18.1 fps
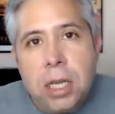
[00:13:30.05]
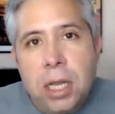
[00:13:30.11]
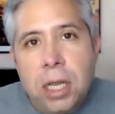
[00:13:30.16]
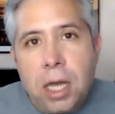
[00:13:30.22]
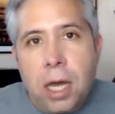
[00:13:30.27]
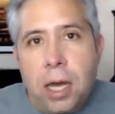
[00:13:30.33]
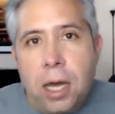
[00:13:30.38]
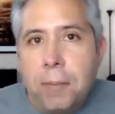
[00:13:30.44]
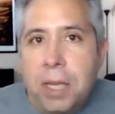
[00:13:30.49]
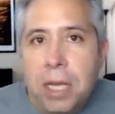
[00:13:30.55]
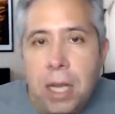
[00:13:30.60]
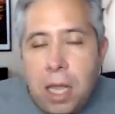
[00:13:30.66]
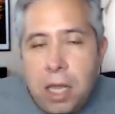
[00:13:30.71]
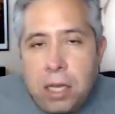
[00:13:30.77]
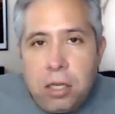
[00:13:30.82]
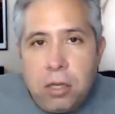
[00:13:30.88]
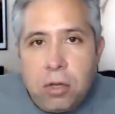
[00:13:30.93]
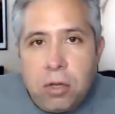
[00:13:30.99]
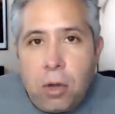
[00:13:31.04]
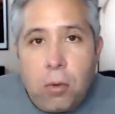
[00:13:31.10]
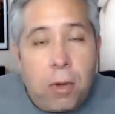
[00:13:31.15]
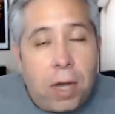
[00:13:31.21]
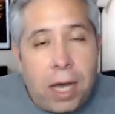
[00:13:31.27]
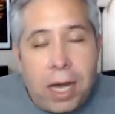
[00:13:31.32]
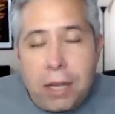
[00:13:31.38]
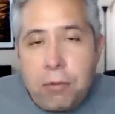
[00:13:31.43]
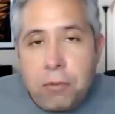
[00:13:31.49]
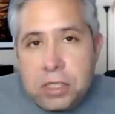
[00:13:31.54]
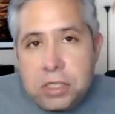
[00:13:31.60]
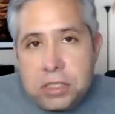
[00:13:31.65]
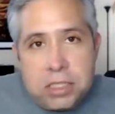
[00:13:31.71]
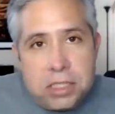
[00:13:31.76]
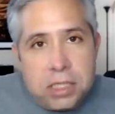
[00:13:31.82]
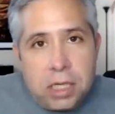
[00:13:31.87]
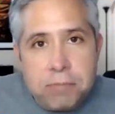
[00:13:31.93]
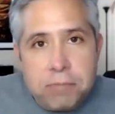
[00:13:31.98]
um, and, and you know i was
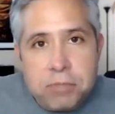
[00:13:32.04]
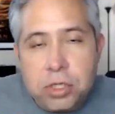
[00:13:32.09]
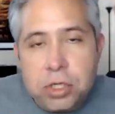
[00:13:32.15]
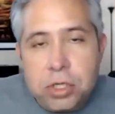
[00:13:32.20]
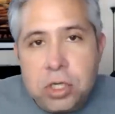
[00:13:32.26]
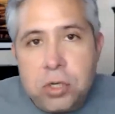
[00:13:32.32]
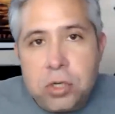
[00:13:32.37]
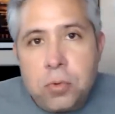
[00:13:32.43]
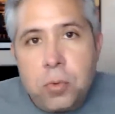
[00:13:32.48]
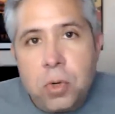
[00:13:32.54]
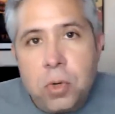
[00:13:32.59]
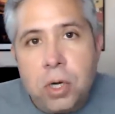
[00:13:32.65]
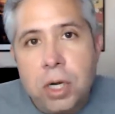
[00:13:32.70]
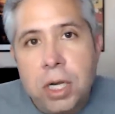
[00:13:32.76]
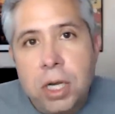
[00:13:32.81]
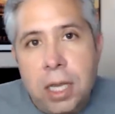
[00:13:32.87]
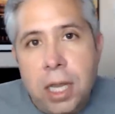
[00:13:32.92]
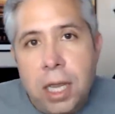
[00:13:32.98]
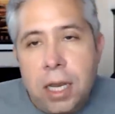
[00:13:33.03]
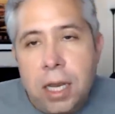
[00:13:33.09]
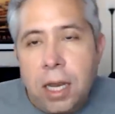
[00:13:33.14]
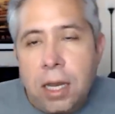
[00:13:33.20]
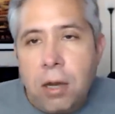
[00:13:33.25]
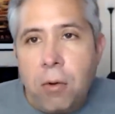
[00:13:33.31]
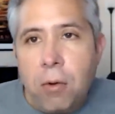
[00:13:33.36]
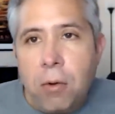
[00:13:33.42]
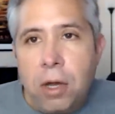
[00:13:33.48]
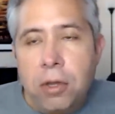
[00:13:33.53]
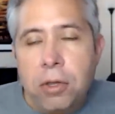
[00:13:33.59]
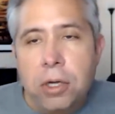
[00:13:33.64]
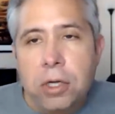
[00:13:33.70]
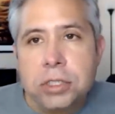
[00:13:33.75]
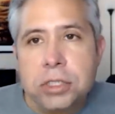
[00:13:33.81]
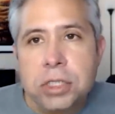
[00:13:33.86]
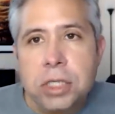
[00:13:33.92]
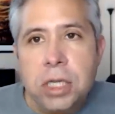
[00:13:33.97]
and i'm sure you were and, and i know
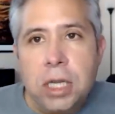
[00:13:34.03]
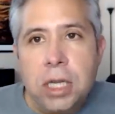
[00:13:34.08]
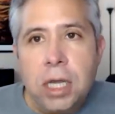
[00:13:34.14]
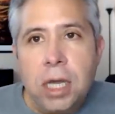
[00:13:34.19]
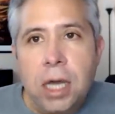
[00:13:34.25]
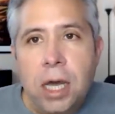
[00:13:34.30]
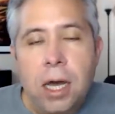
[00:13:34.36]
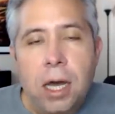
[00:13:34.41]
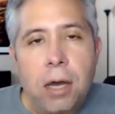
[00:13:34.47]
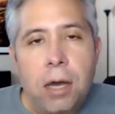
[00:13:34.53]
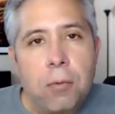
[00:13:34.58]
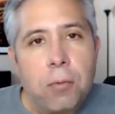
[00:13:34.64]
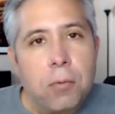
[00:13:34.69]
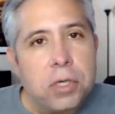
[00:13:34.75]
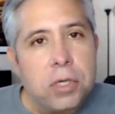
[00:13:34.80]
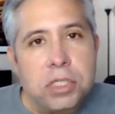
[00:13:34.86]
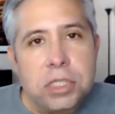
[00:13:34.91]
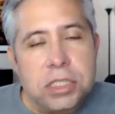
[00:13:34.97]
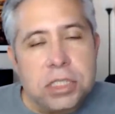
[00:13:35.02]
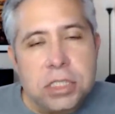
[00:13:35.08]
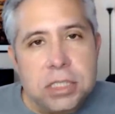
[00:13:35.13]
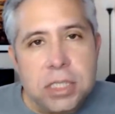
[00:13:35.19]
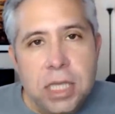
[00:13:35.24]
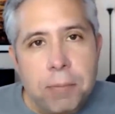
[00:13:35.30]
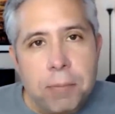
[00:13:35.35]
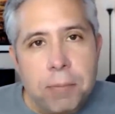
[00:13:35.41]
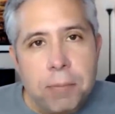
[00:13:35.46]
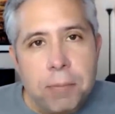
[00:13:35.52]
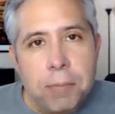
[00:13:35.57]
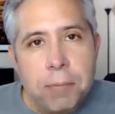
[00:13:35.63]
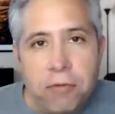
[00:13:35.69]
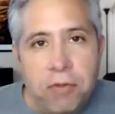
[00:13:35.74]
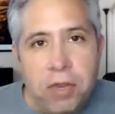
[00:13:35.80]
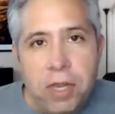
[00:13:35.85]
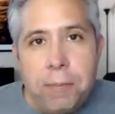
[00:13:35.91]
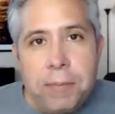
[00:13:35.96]
others uh, were just as skeptical of
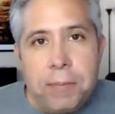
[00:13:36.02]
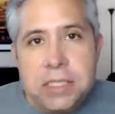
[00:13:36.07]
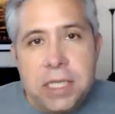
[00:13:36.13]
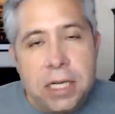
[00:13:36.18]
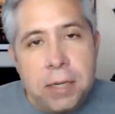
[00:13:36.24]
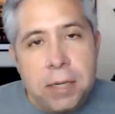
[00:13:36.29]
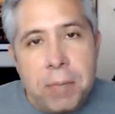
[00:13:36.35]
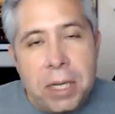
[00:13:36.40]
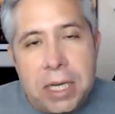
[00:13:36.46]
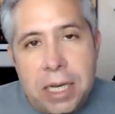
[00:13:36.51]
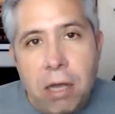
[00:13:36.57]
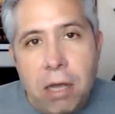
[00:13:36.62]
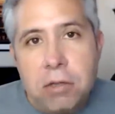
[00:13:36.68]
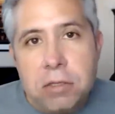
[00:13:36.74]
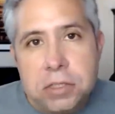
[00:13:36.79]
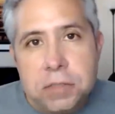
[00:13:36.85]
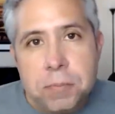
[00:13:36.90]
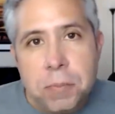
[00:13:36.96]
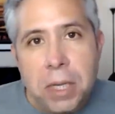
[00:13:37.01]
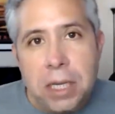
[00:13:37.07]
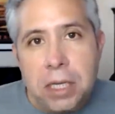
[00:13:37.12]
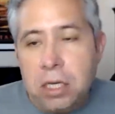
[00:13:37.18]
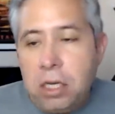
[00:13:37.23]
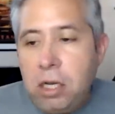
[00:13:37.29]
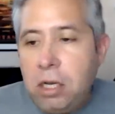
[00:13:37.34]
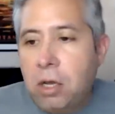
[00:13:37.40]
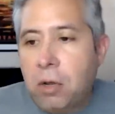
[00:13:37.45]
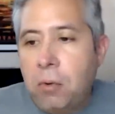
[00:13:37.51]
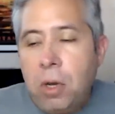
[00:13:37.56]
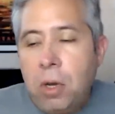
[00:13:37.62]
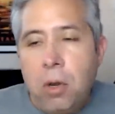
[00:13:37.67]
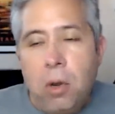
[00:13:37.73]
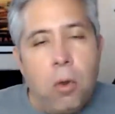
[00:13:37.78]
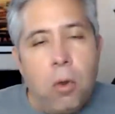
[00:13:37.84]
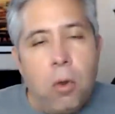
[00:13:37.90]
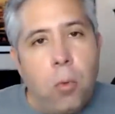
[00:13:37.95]
him as anybody else but you know
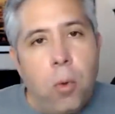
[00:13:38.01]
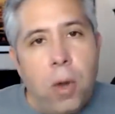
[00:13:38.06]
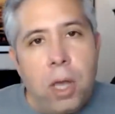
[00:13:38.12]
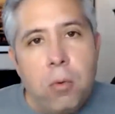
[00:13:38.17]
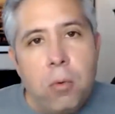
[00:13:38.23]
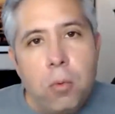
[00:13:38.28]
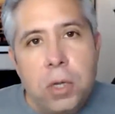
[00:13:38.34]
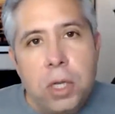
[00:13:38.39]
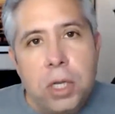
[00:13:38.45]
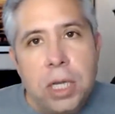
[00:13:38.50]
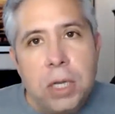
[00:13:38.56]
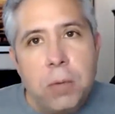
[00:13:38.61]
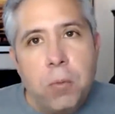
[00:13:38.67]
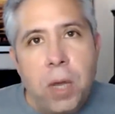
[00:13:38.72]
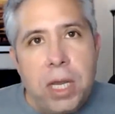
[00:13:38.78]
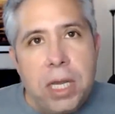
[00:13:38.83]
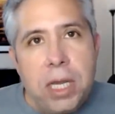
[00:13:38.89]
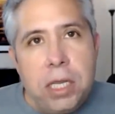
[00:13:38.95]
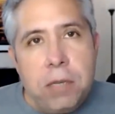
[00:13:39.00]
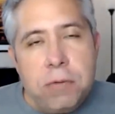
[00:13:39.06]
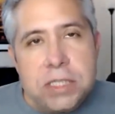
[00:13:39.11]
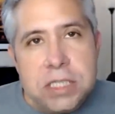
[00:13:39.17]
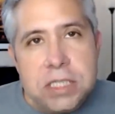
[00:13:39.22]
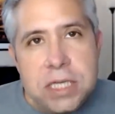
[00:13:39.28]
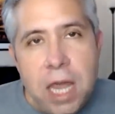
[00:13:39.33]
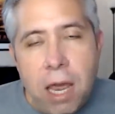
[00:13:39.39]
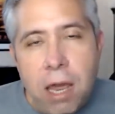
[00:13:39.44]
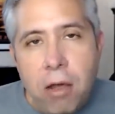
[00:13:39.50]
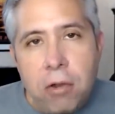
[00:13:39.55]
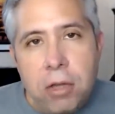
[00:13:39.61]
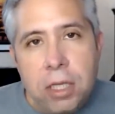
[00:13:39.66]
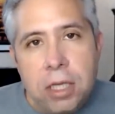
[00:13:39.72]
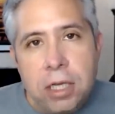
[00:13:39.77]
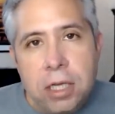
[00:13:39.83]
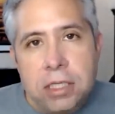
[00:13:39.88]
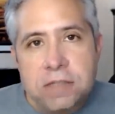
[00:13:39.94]
what what what he was
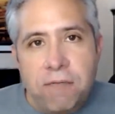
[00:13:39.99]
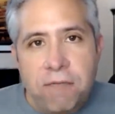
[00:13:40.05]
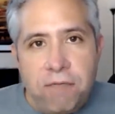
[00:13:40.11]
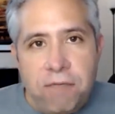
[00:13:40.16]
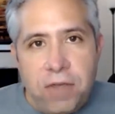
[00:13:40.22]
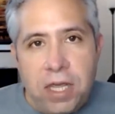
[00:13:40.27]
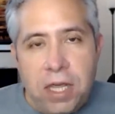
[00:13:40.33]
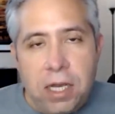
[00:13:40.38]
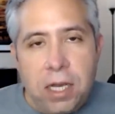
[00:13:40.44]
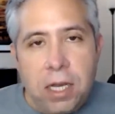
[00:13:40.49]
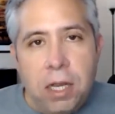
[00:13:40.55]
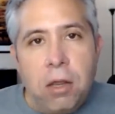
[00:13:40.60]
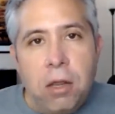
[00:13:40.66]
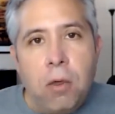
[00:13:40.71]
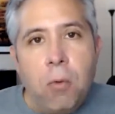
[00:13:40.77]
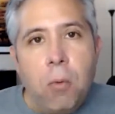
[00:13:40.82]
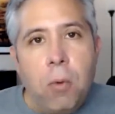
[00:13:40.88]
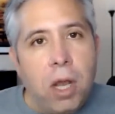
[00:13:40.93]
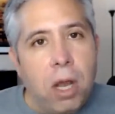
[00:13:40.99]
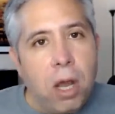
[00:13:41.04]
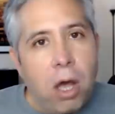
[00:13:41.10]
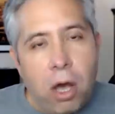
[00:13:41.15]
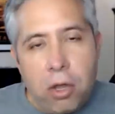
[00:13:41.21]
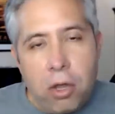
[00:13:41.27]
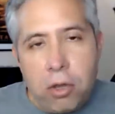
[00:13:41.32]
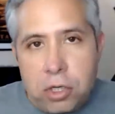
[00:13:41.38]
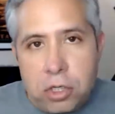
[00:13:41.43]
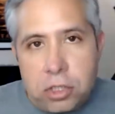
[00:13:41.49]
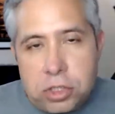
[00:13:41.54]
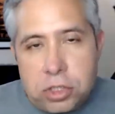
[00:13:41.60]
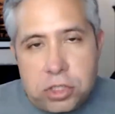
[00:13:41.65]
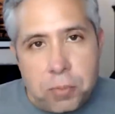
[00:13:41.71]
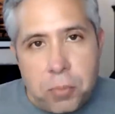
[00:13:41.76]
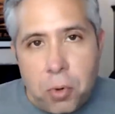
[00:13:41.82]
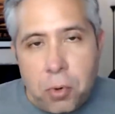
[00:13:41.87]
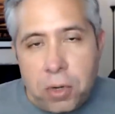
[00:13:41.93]
telling us fit what other
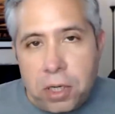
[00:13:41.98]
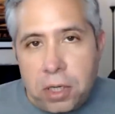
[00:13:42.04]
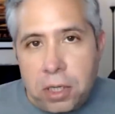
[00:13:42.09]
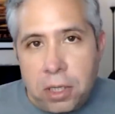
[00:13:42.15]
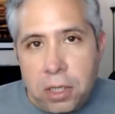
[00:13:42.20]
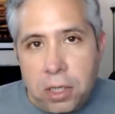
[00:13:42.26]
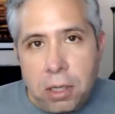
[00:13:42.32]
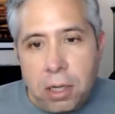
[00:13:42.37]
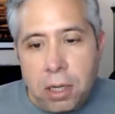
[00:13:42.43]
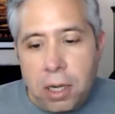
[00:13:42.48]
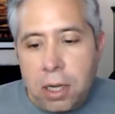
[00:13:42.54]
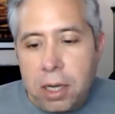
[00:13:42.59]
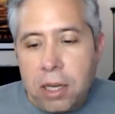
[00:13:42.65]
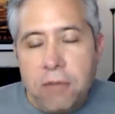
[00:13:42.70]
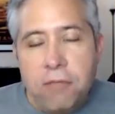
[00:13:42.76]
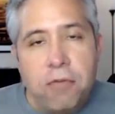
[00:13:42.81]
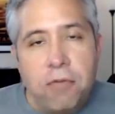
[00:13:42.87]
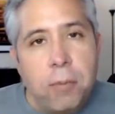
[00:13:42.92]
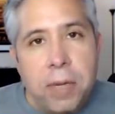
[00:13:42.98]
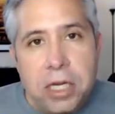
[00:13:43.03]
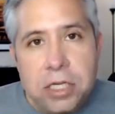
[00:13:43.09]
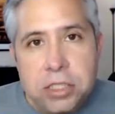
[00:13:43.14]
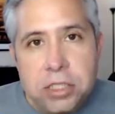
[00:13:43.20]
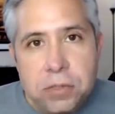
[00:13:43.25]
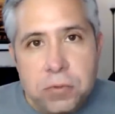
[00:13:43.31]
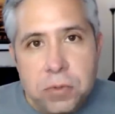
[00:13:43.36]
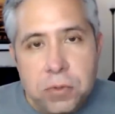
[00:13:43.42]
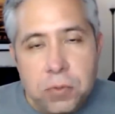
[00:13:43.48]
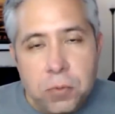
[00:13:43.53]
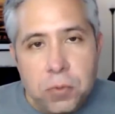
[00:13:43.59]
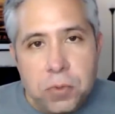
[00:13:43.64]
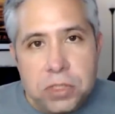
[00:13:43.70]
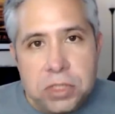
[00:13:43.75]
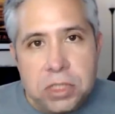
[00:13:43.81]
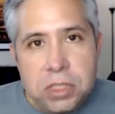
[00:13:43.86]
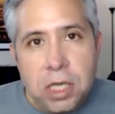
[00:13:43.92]
supporting uh, information
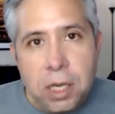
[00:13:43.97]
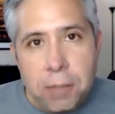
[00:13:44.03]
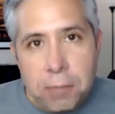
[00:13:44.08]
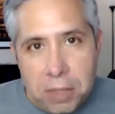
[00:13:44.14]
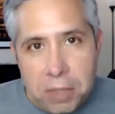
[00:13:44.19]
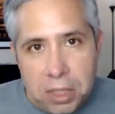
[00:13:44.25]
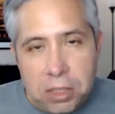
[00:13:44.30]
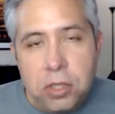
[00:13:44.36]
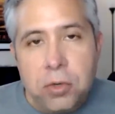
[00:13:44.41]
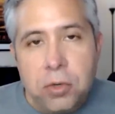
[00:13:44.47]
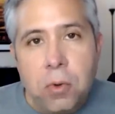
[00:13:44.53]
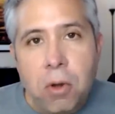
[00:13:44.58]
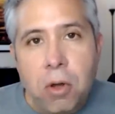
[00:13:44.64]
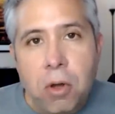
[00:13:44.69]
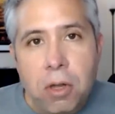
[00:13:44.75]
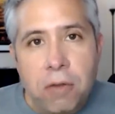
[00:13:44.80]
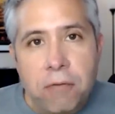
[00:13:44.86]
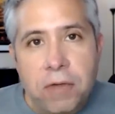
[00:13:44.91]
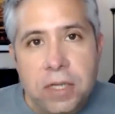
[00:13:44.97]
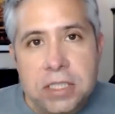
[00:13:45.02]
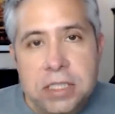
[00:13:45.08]
was coming to all of us.